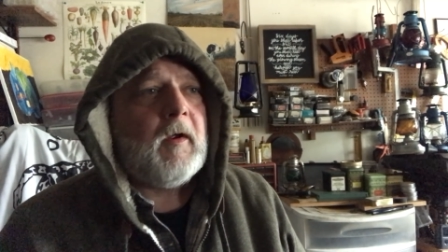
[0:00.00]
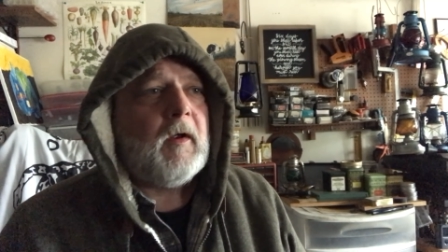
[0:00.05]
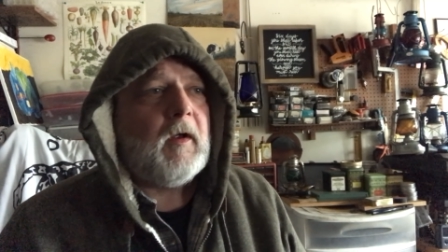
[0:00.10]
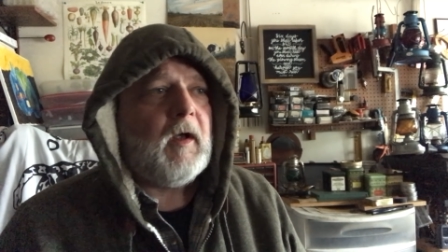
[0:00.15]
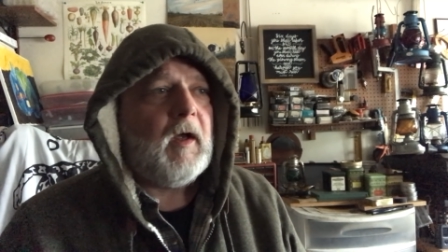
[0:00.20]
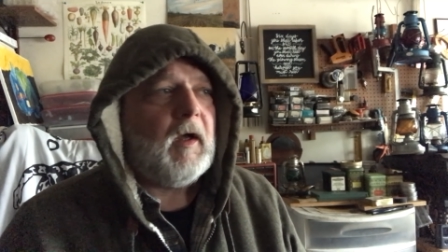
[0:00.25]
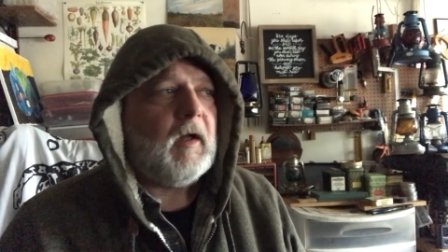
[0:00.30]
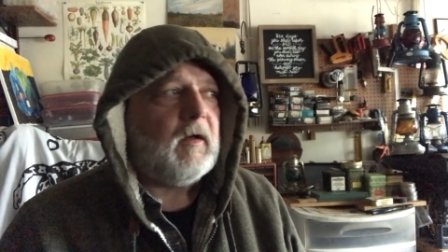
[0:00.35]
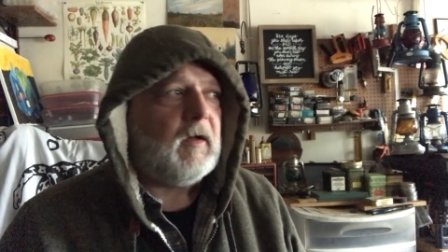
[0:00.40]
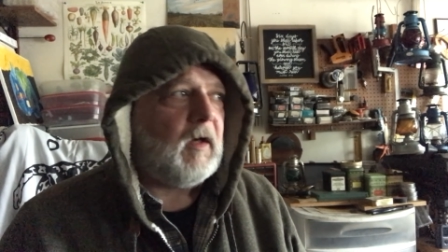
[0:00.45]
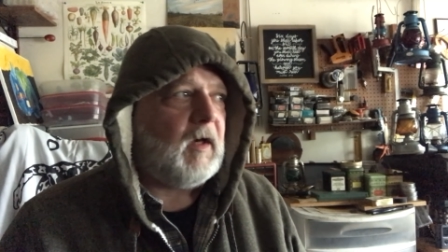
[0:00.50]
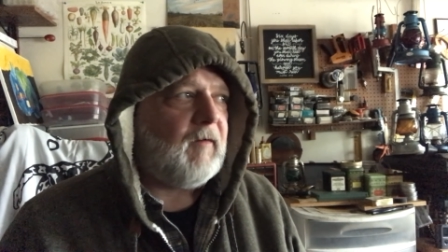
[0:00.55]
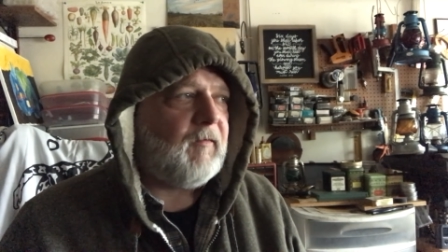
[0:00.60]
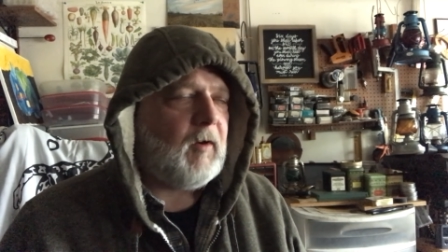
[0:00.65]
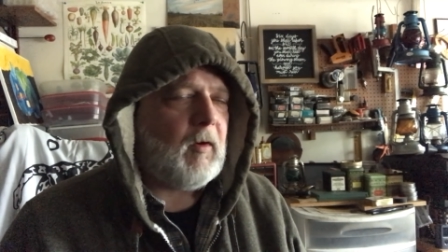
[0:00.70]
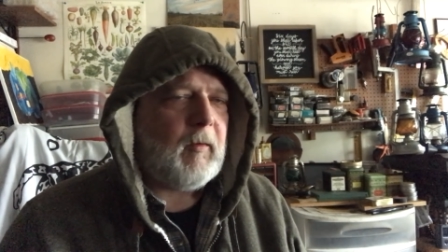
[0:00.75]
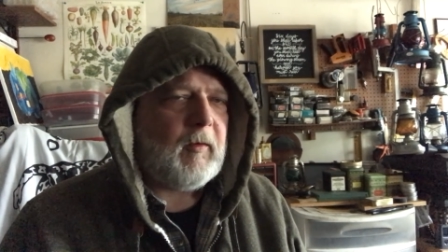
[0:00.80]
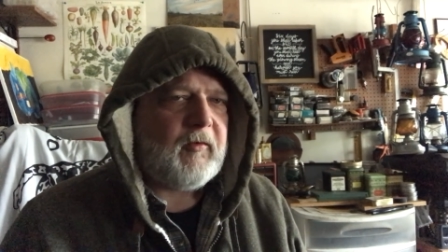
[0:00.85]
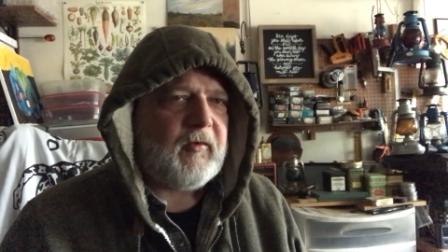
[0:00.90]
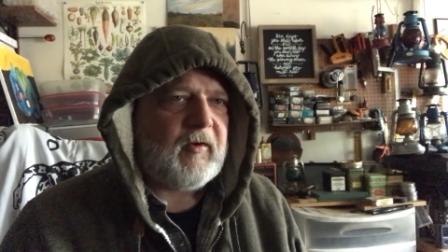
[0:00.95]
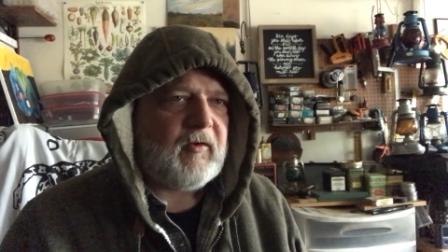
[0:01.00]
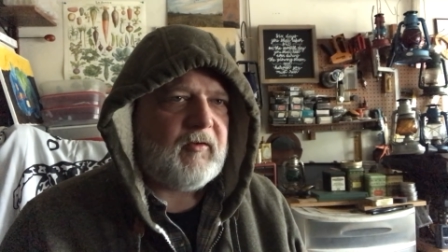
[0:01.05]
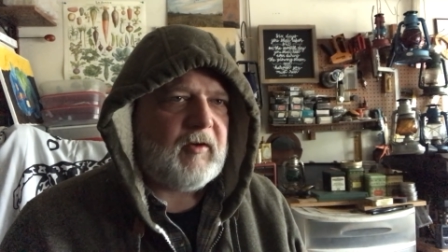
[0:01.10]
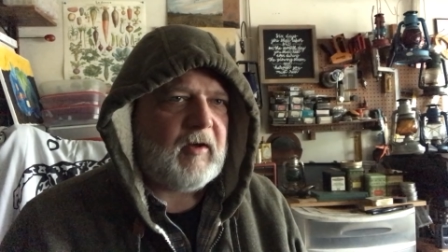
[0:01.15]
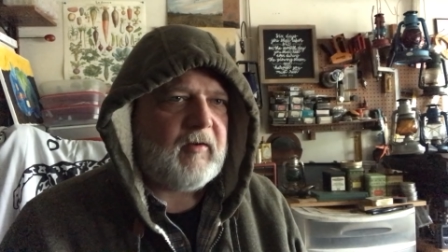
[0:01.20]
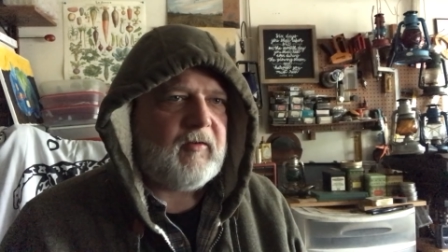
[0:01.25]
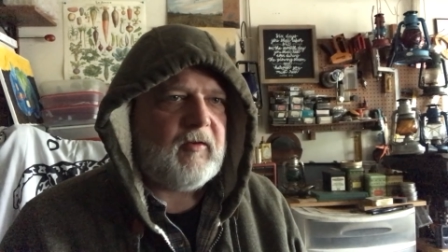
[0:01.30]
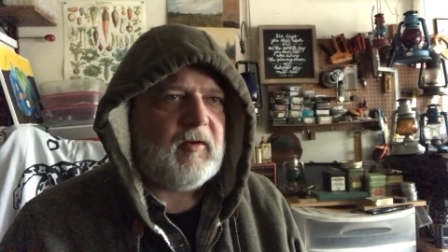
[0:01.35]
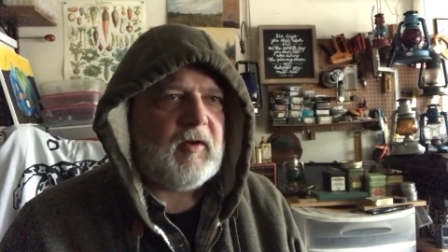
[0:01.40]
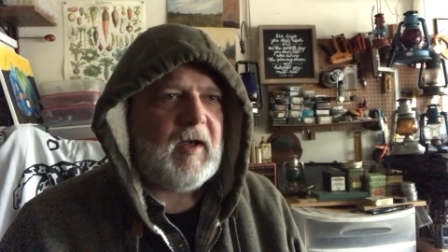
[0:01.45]
And uh, I've always
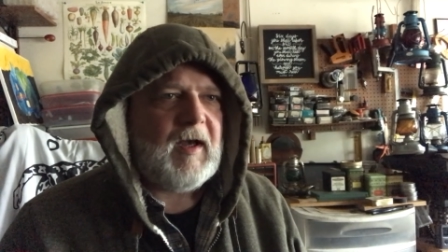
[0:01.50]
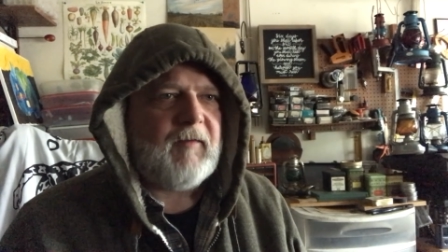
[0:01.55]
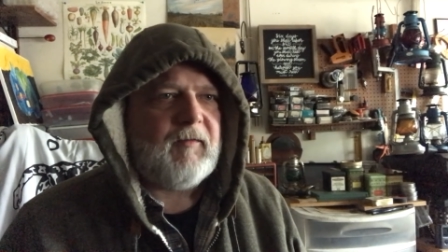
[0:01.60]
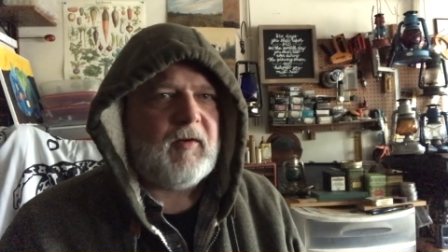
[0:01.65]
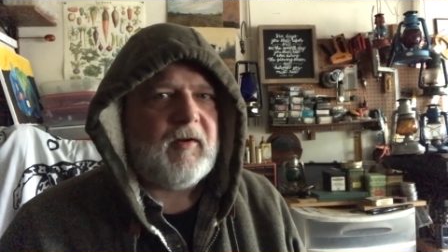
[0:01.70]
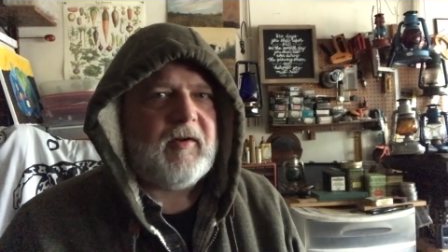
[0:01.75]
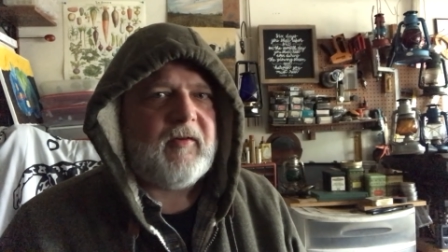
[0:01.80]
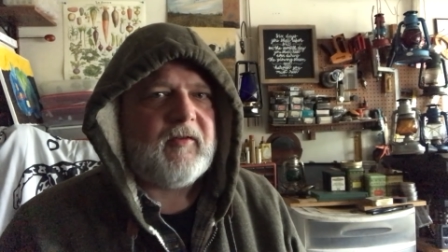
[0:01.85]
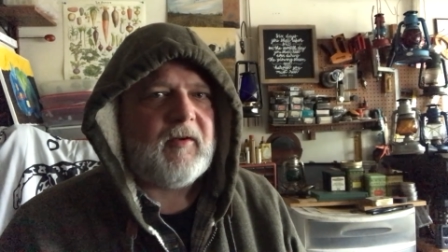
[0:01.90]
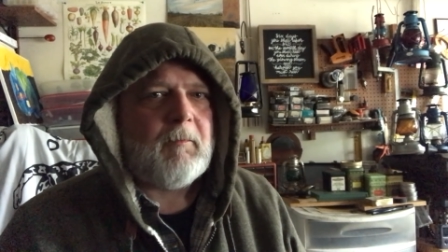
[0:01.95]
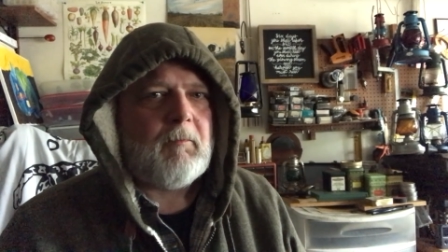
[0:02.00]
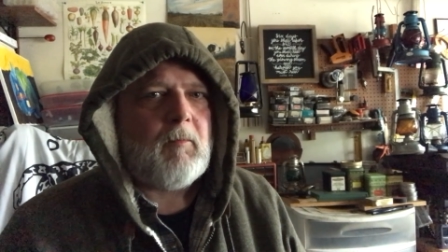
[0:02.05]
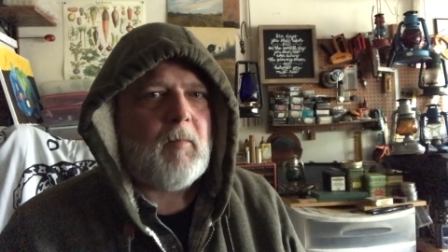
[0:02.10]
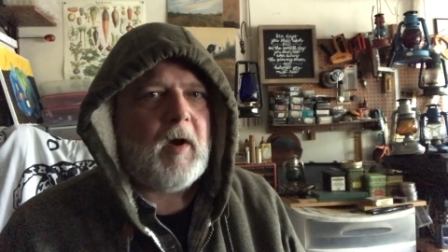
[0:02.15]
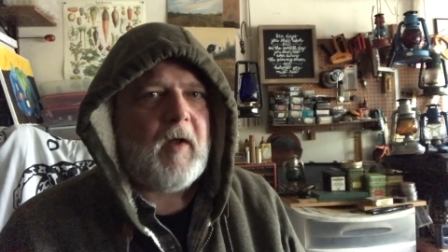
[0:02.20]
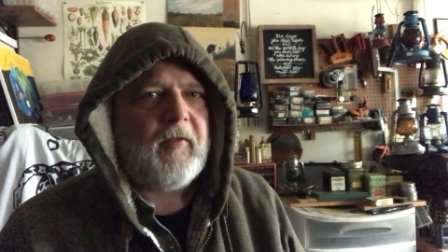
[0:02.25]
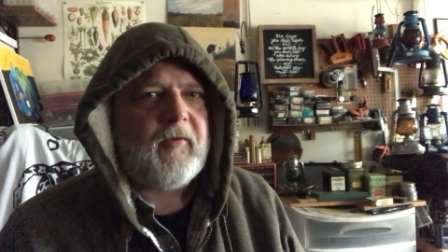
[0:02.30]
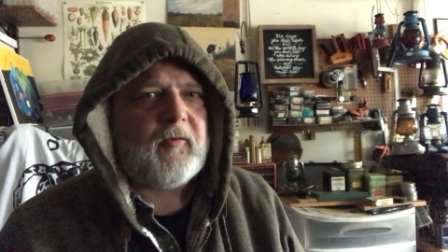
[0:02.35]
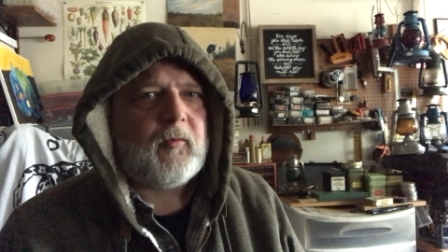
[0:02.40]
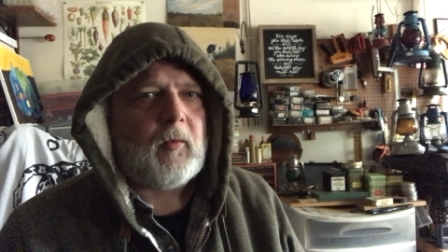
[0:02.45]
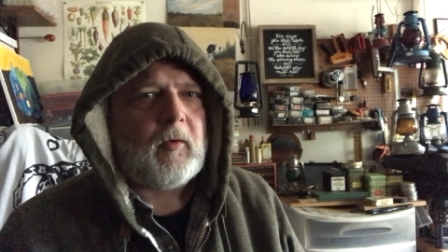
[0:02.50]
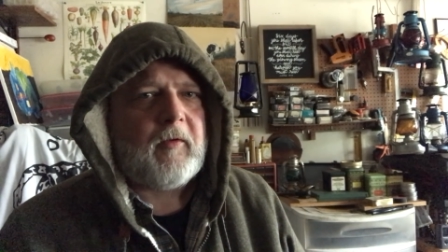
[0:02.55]
suggested you have at least a month's